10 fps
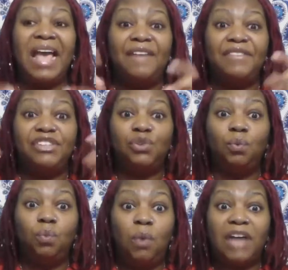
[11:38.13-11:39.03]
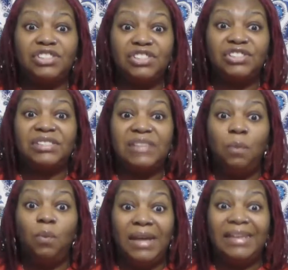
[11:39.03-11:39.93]
having to watch
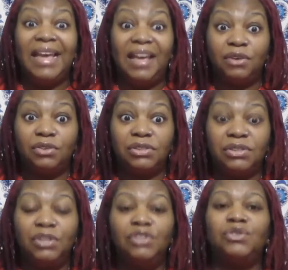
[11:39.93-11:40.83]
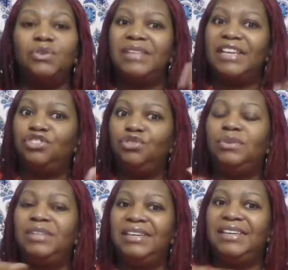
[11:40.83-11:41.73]
someone else so that you
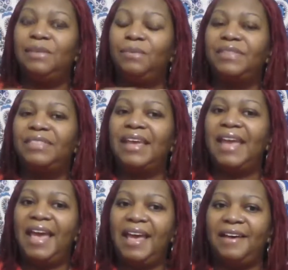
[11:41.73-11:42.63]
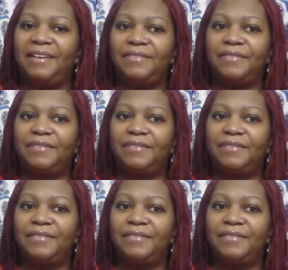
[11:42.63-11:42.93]
can get what they have.